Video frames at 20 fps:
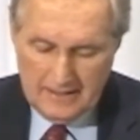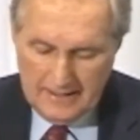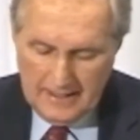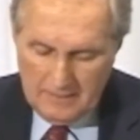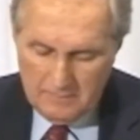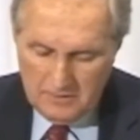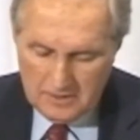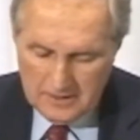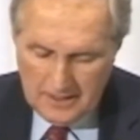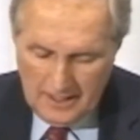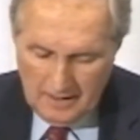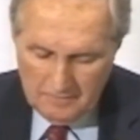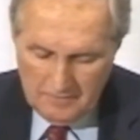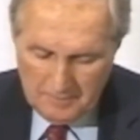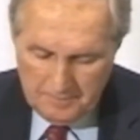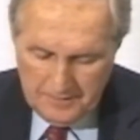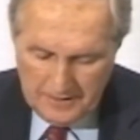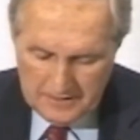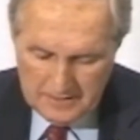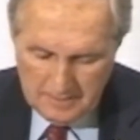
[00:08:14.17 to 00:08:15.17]
and I will not
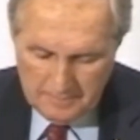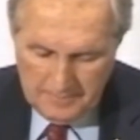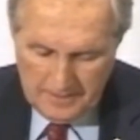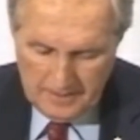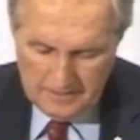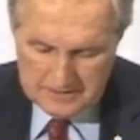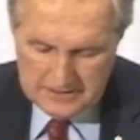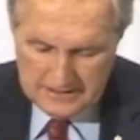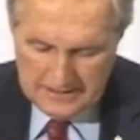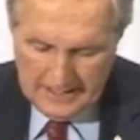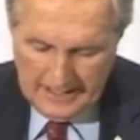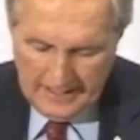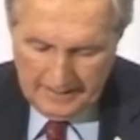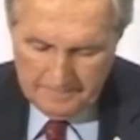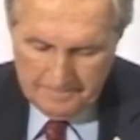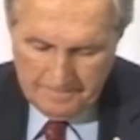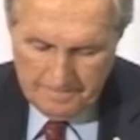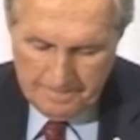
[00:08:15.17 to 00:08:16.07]
repeat them here today.